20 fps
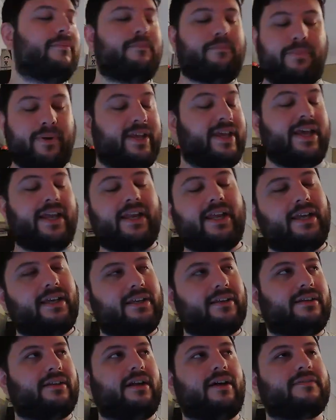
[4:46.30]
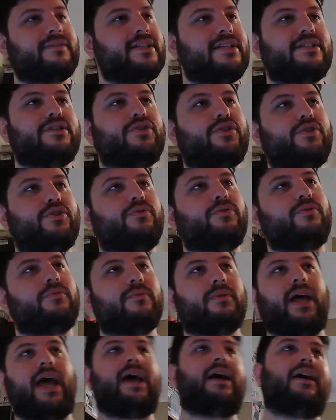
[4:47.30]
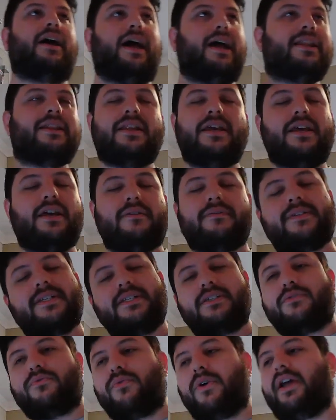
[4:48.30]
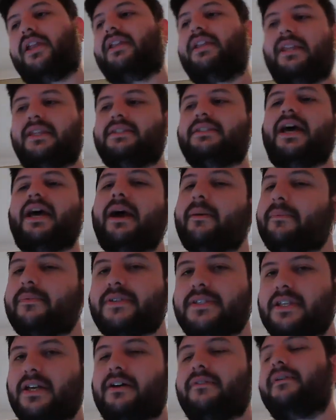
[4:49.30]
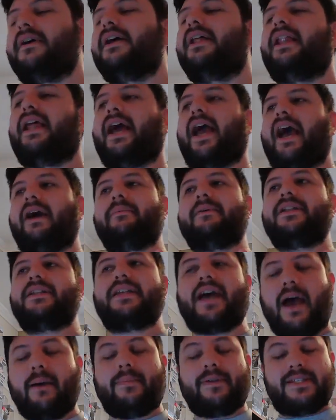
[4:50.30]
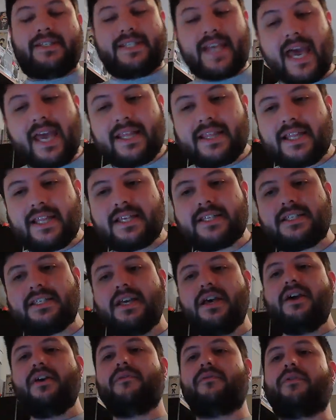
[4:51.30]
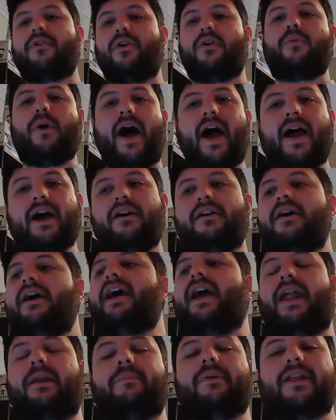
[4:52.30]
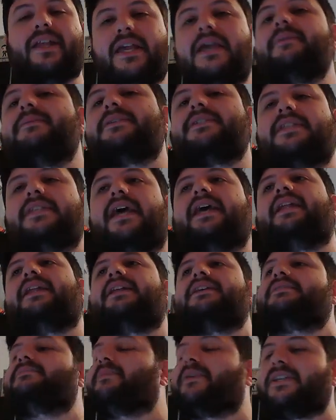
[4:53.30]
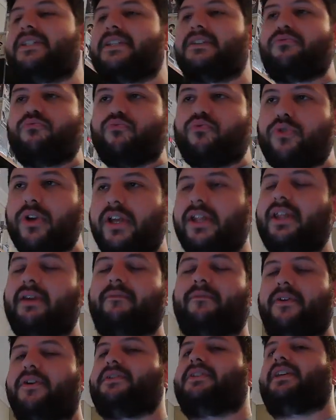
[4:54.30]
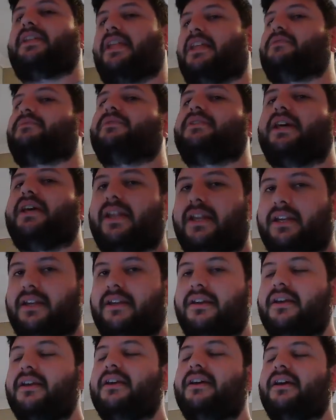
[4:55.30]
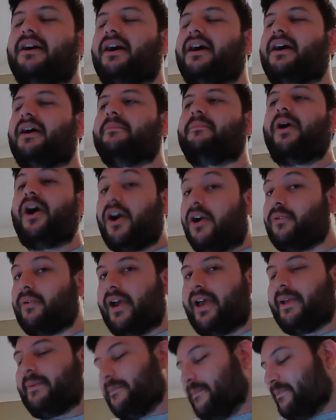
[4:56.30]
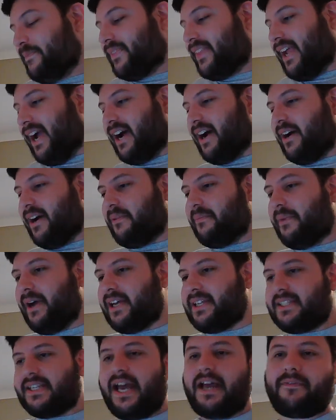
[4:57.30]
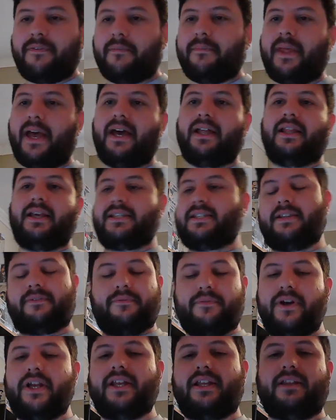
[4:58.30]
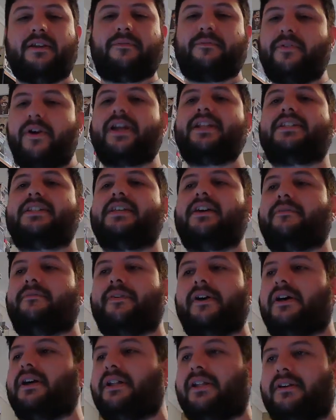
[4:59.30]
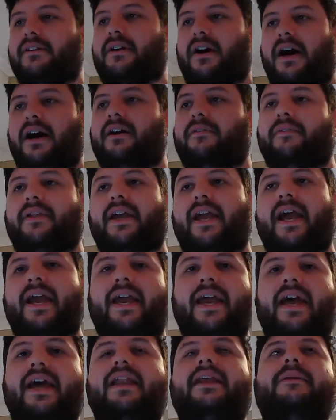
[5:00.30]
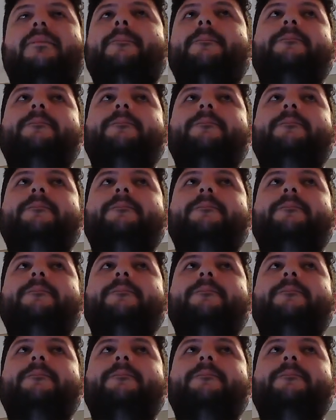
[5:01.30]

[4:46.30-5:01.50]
beginning of season two, ending of season one type of stuff. Like, I've been saying this for a while, and I'm gonna keep stating this because it really feels like that's what's heading our way. Aside from that, like I said, the free stuff felt a little off. Like, I get